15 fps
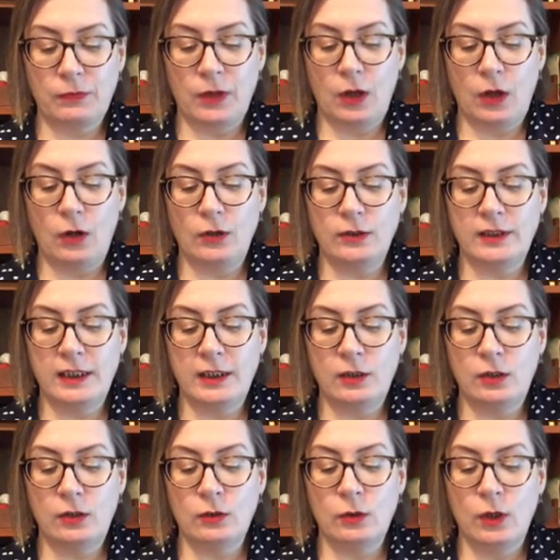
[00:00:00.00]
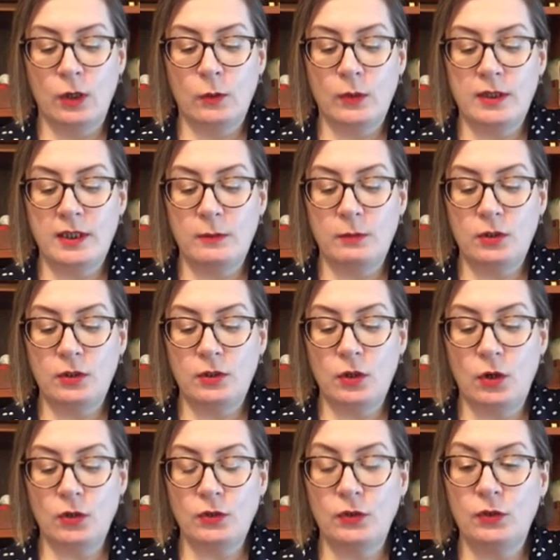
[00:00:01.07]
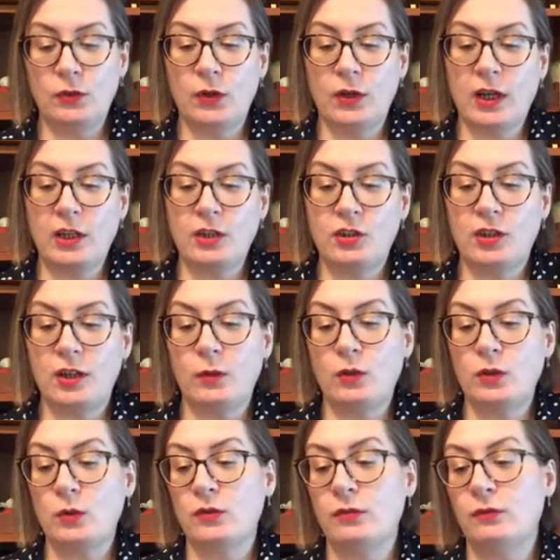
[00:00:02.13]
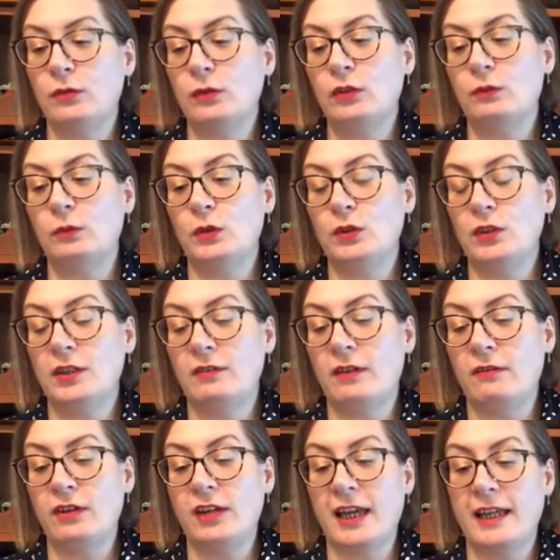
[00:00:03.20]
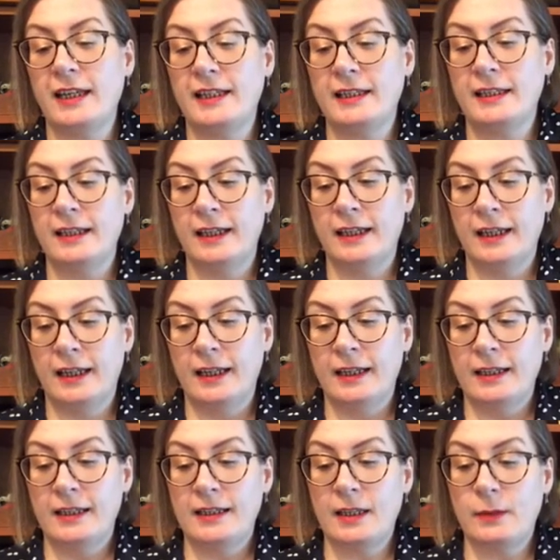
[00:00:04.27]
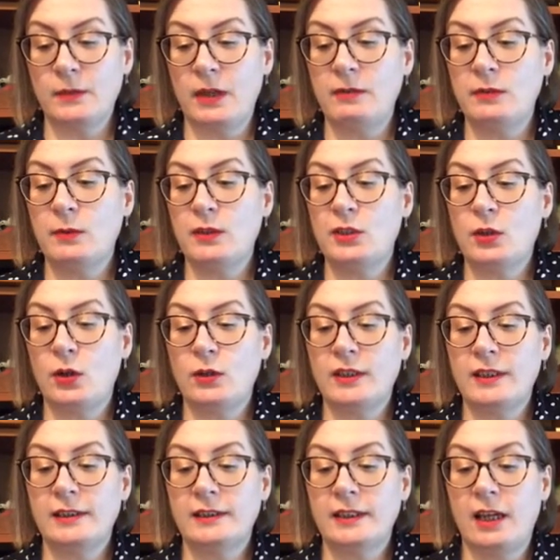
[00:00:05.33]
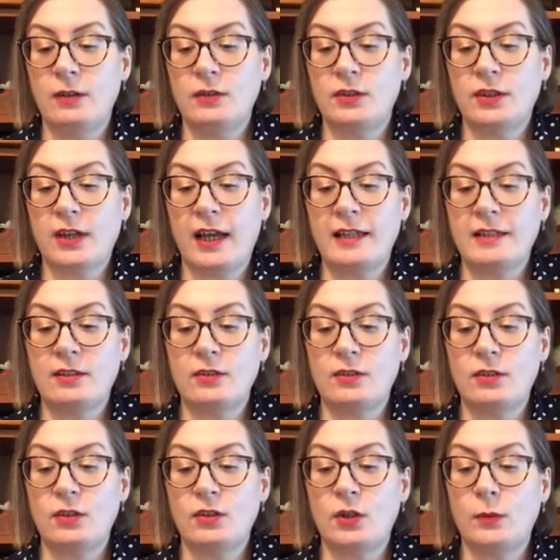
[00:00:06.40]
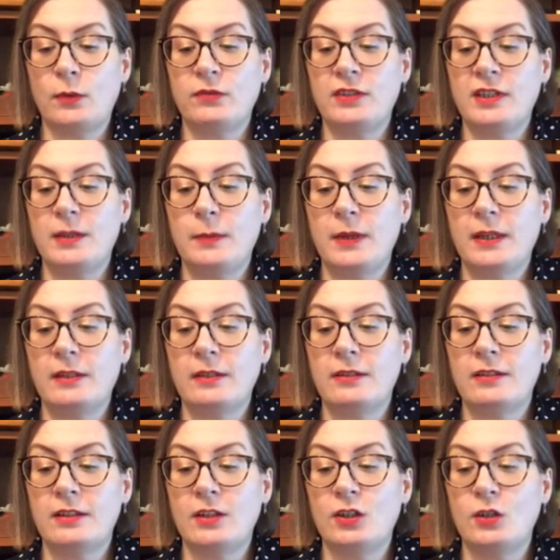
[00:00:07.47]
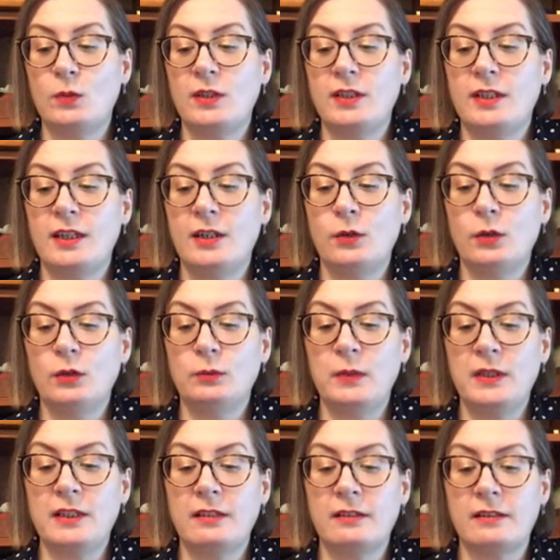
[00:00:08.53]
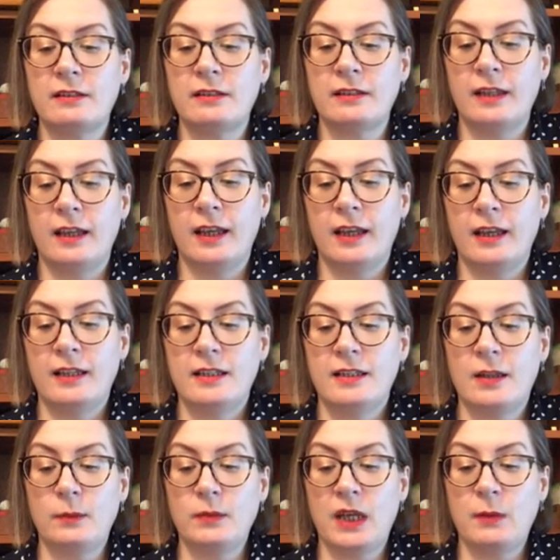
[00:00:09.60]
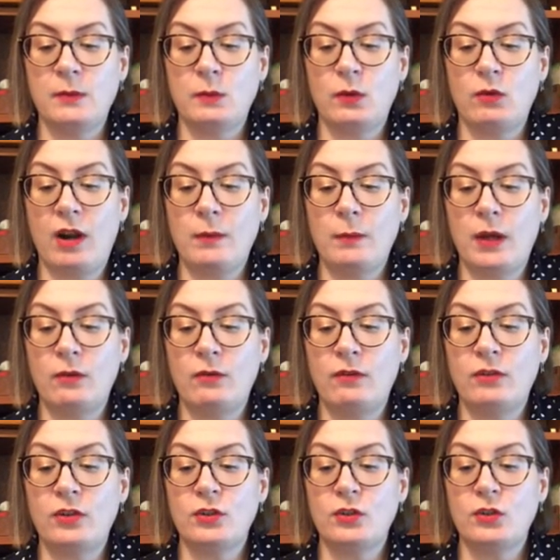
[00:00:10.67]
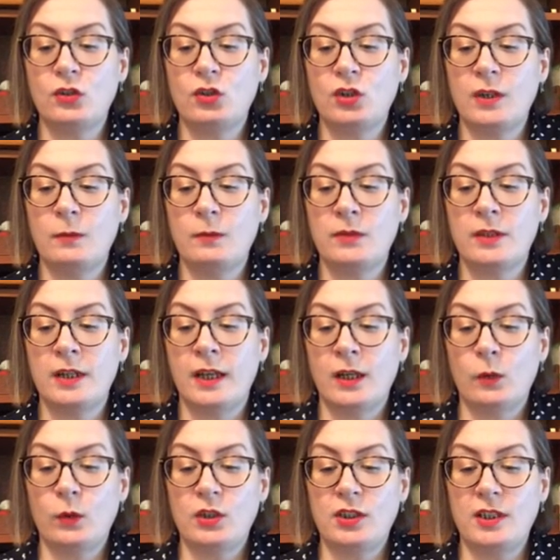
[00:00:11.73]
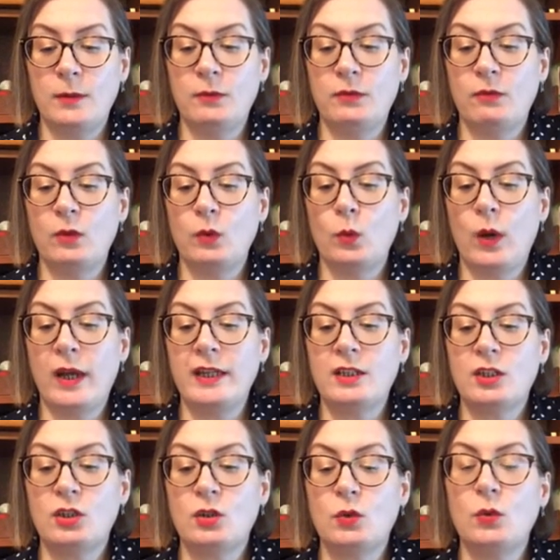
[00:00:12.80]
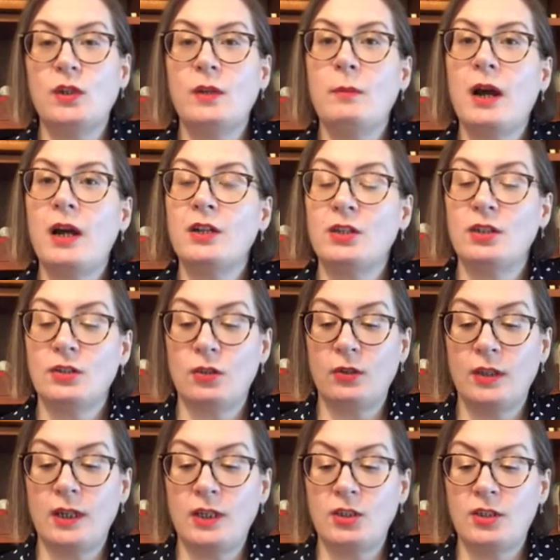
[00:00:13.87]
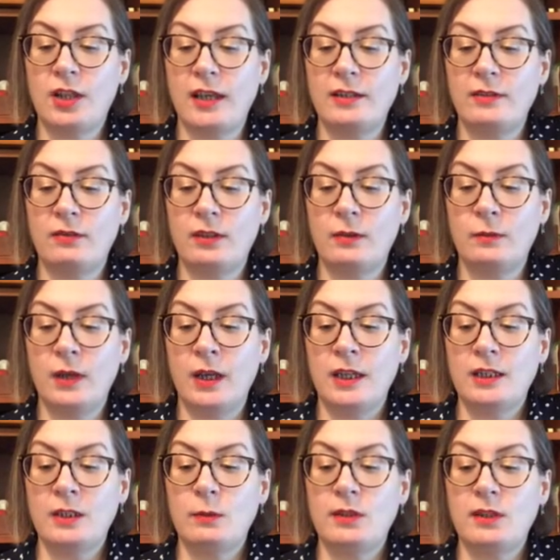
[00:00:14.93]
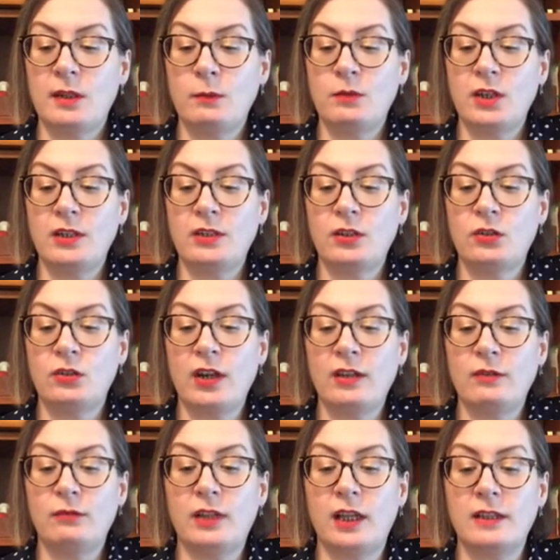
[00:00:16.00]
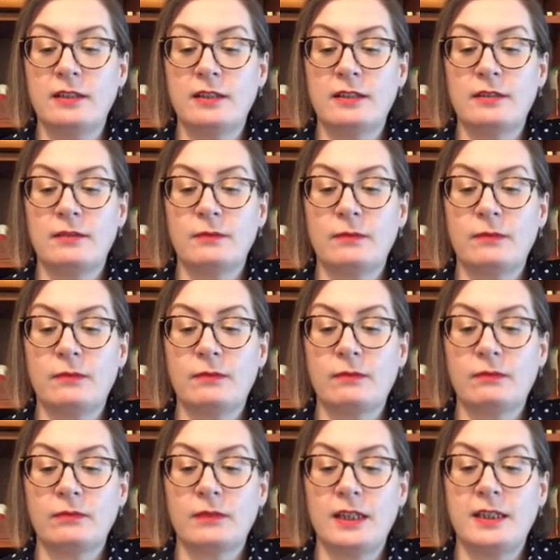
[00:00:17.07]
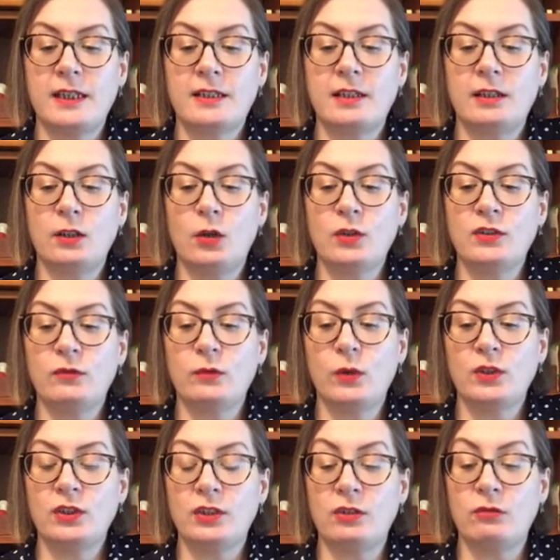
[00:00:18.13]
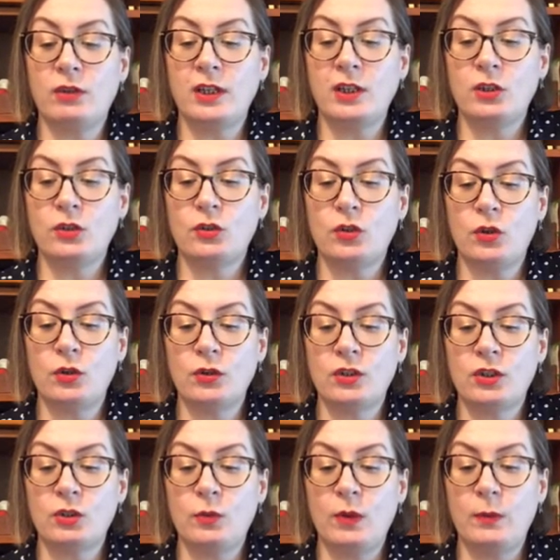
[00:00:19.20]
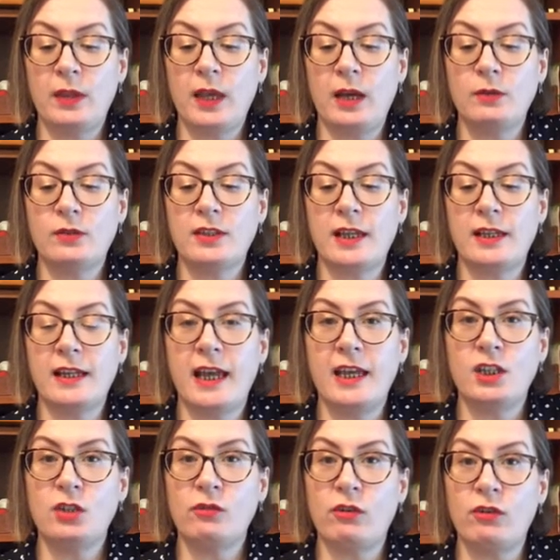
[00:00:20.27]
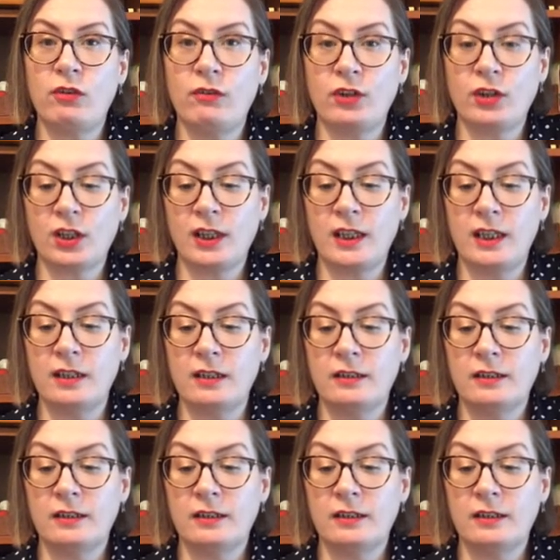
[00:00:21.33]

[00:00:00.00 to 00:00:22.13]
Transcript: All day long we seemed to dawdle through a country which was full of beauty of every kind. Sometimes we saw little towns or castles on the top of steep hills, such as we see in old missals. Sometimes we ran by rivers and streams, which seemed from the wide stony margins on each side of them to be subject to great floods. It takes a lot of water and running strong to sweep the outside edge of a river clear.